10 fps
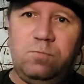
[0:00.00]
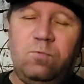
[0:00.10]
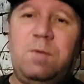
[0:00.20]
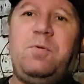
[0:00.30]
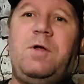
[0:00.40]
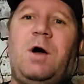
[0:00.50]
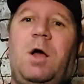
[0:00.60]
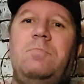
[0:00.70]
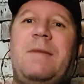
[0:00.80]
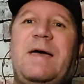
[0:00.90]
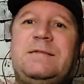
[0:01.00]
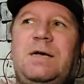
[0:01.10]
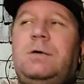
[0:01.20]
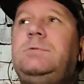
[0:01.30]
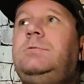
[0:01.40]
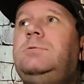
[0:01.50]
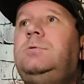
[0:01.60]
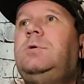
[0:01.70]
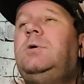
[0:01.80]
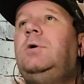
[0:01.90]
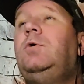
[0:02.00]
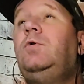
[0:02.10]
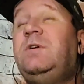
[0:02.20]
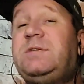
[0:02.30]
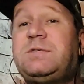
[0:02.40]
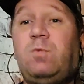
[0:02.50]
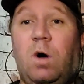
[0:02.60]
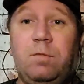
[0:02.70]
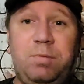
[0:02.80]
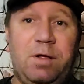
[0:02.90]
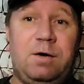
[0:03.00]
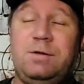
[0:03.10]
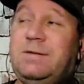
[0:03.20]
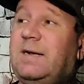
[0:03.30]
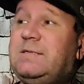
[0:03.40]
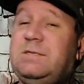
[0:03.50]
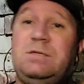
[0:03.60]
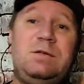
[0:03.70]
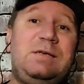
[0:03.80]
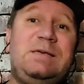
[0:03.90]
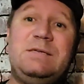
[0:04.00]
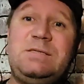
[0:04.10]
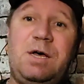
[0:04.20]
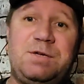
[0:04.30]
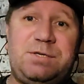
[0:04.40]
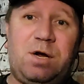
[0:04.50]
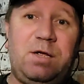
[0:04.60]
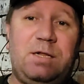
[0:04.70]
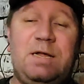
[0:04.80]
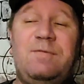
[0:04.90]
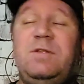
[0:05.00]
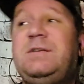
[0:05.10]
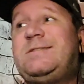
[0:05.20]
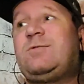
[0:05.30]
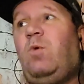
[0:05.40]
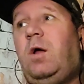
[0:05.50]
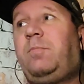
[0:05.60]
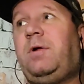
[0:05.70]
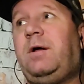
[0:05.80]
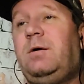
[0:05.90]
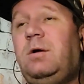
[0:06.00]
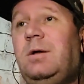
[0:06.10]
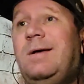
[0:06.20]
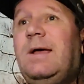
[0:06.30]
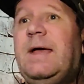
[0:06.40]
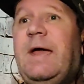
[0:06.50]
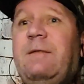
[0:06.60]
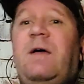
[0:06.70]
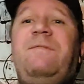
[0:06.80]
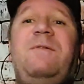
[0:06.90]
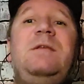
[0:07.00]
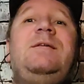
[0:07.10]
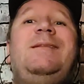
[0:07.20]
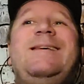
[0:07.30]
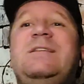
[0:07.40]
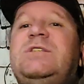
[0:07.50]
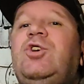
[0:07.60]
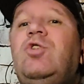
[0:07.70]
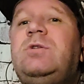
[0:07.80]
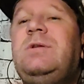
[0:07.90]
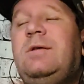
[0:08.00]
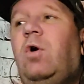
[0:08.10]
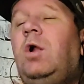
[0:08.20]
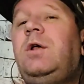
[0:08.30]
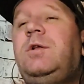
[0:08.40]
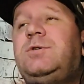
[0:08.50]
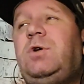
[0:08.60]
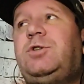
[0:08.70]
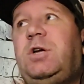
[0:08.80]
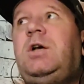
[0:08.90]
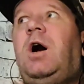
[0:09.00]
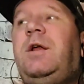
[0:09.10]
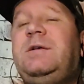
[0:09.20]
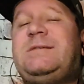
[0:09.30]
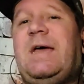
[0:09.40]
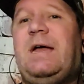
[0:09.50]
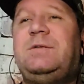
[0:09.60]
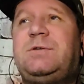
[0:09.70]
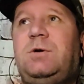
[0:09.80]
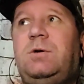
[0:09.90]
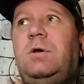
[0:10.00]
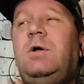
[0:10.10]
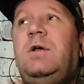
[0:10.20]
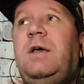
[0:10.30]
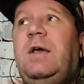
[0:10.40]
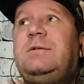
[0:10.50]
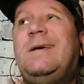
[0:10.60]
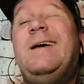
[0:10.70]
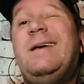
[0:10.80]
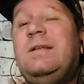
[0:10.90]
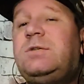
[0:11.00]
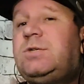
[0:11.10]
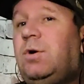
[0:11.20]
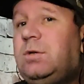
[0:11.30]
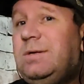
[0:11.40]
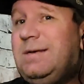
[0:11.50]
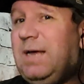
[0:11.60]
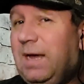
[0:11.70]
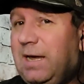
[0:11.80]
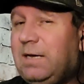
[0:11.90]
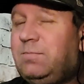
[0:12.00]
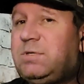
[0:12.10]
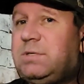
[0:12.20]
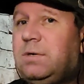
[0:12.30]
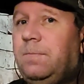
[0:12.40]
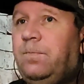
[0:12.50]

we put on Mata, who is a squad player. He's not a starting 11. He's a squad player. And I think that Ole Gunnar Solskjaer got his answer. It's in certain games,